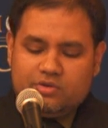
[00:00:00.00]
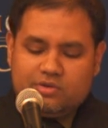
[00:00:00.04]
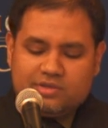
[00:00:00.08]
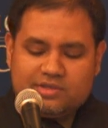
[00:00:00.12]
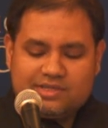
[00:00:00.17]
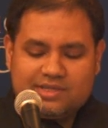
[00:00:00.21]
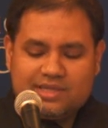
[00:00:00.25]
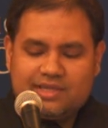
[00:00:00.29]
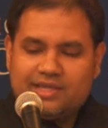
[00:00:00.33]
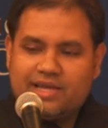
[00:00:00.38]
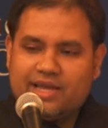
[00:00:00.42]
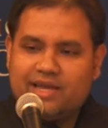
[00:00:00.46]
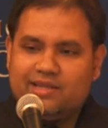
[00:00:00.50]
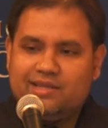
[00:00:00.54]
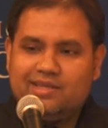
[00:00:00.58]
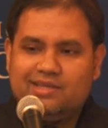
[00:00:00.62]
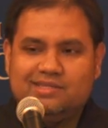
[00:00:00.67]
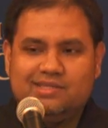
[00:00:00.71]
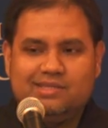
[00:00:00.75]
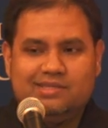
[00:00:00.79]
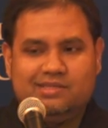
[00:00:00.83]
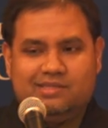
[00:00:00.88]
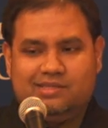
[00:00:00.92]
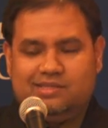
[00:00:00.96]
you'll see
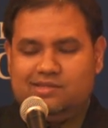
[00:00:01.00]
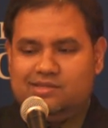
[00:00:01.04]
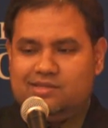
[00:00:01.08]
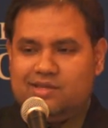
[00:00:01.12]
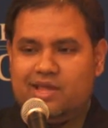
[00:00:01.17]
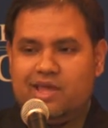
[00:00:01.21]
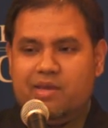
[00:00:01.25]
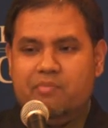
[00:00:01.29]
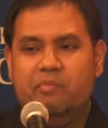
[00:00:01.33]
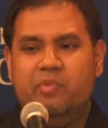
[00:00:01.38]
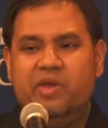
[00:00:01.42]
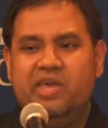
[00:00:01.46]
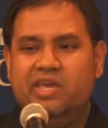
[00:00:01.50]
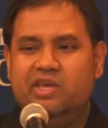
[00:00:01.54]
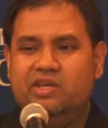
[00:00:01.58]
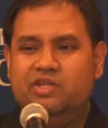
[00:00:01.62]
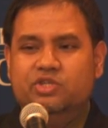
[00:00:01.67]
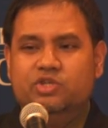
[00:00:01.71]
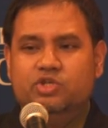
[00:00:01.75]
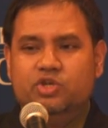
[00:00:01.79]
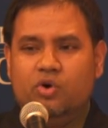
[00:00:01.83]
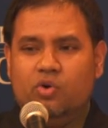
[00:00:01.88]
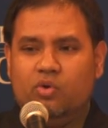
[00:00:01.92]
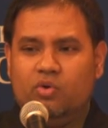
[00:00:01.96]
that this is a
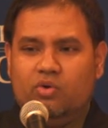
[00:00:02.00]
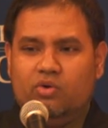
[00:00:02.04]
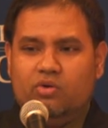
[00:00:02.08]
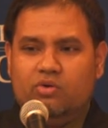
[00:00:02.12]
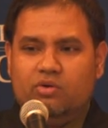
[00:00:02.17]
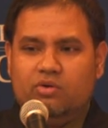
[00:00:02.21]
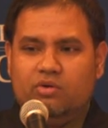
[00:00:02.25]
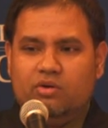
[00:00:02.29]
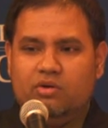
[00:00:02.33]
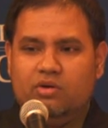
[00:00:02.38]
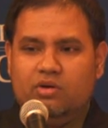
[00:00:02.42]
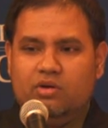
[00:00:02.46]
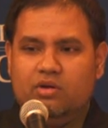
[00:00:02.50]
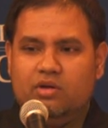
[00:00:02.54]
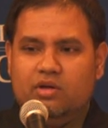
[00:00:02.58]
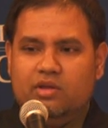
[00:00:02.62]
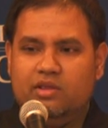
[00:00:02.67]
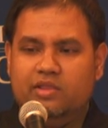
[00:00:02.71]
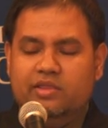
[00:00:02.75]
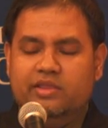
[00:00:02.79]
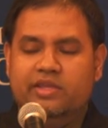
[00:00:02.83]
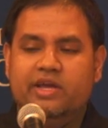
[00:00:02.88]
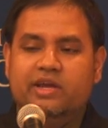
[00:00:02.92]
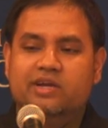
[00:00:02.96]
big joke.
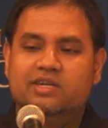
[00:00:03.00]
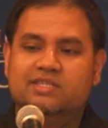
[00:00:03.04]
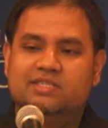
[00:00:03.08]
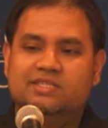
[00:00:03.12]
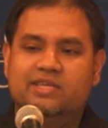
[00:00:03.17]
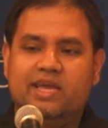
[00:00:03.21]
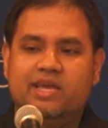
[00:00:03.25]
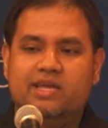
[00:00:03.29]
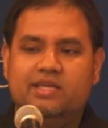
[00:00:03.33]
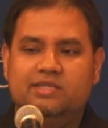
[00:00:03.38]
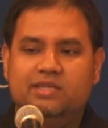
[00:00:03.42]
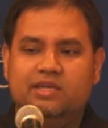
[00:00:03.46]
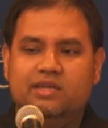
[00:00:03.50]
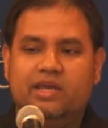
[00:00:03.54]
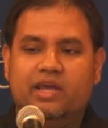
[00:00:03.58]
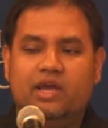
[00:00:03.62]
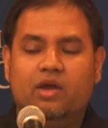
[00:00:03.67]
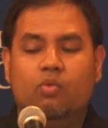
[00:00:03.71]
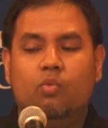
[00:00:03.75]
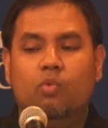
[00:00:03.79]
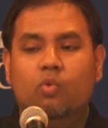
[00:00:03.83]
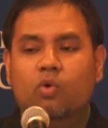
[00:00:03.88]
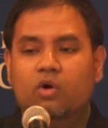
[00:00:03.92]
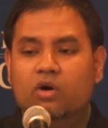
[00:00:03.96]
They're
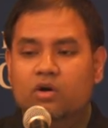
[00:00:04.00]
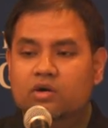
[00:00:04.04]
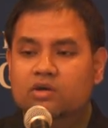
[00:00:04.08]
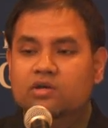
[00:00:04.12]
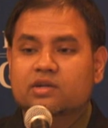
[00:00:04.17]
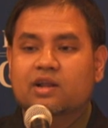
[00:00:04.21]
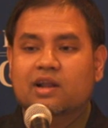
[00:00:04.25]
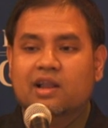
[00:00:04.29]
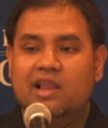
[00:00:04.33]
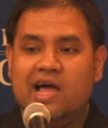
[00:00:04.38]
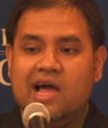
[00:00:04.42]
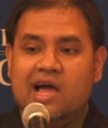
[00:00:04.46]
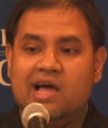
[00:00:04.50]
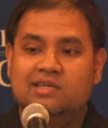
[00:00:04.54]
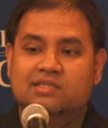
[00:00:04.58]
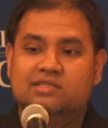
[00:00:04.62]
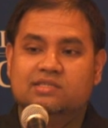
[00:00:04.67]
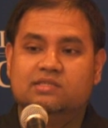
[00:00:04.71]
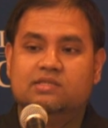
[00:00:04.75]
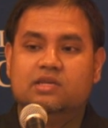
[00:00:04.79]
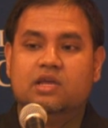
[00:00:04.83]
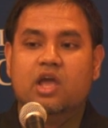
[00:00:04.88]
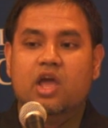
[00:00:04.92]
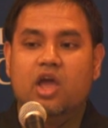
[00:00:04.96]
staging a
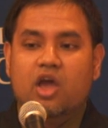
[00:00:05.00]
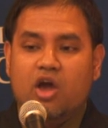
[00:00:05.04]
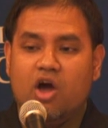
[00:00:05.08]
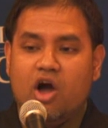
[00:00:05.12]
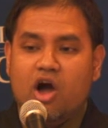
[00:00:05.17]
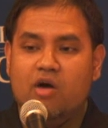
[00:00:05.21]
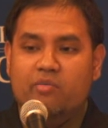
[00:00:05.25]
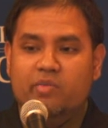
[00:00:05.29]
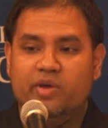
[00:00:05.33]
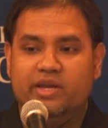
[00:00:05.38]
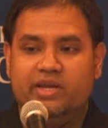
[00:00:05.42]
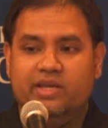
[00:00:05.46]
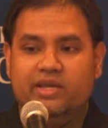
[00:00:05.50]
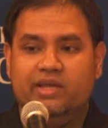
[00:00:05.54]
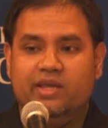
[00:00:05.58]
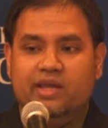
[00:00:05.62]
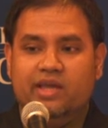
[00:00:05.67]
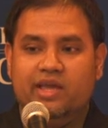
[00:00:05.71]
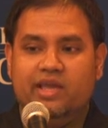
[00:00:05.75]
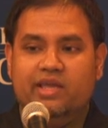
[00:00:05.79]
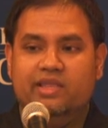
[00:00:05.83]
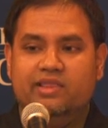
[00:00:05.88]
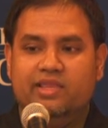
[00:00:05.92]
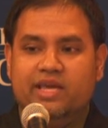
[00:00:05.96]
world-class
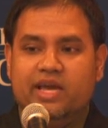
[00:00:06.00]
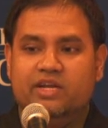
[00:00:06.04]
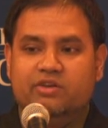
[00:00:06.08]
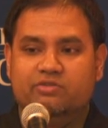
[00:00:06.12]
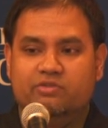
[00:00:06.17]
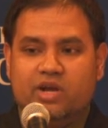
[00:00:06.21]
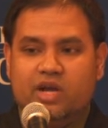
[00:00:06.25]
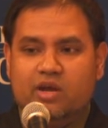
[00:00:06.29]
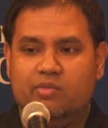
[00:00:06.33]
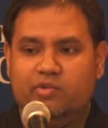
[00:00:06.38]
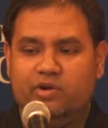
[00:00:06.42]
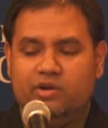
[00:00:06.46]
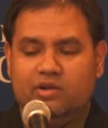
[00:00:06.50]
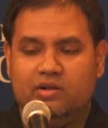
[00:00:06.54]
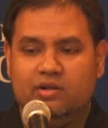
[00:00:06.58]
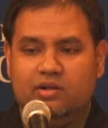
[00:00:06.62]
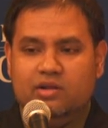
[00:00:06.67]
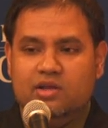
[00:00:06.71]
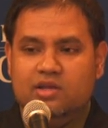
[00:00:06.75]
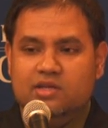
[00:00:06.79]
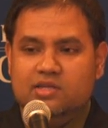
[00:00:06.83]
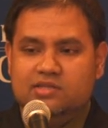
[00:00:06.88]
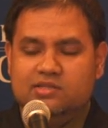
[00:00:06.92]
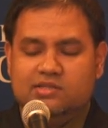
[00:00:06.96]
comedy in that
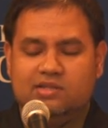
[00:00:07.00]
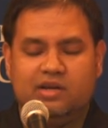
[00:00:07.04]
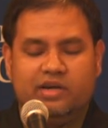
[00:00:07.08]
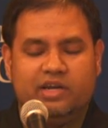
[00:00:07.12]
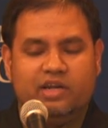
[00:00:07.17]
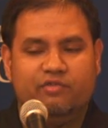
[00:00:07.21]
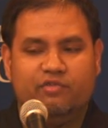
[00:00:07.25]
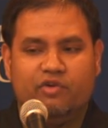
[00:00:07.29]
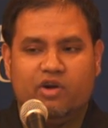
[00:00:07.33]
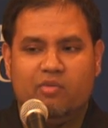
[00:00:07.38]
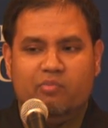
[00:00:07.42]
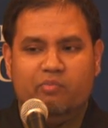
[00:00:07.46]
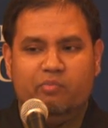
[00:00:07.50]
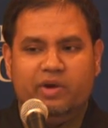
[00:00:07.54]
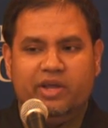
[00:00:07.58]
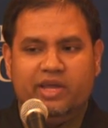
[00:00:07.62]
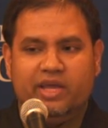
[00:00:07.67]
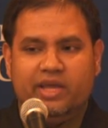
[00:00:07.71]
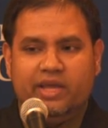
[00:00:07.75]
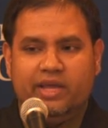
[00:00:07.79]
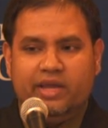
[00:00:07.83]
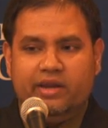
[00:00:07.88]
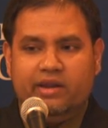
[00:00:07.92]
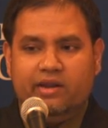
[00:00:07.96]
tribunal, starting from
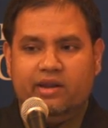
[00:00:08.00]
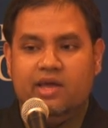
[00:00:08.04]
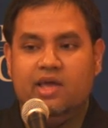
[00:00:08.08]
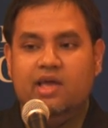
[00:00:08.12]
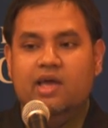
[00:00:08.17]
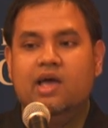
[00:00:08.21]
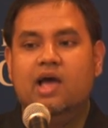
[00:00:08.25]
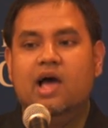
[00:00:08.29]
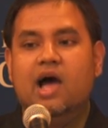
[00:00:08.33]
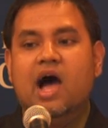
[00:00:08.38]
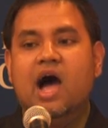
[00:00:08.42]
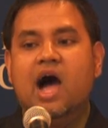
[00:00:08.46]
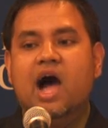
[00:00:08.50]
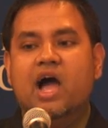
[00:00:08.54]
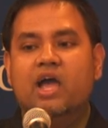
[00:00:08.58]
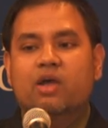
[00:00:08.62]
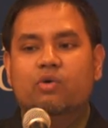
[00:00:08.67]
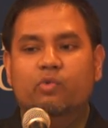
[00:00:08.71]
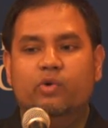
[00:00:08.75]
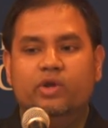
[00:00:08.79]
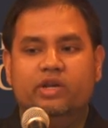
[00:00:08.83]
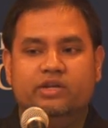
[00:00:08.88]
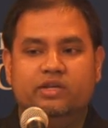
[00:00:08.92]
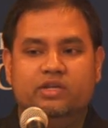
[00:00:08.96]
bringing in
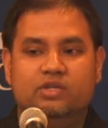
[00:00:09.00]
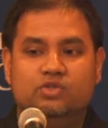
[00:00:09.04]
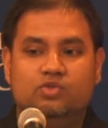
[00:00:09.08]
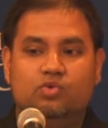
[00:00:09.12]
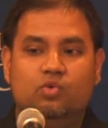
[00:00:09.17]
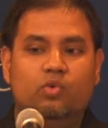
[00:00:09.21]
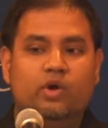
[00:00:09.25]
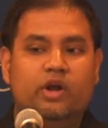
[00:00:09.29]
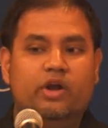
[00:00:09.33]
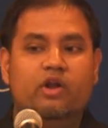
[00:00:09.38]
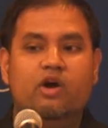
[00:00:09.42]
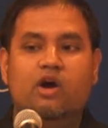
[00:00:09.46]
eyewitnesses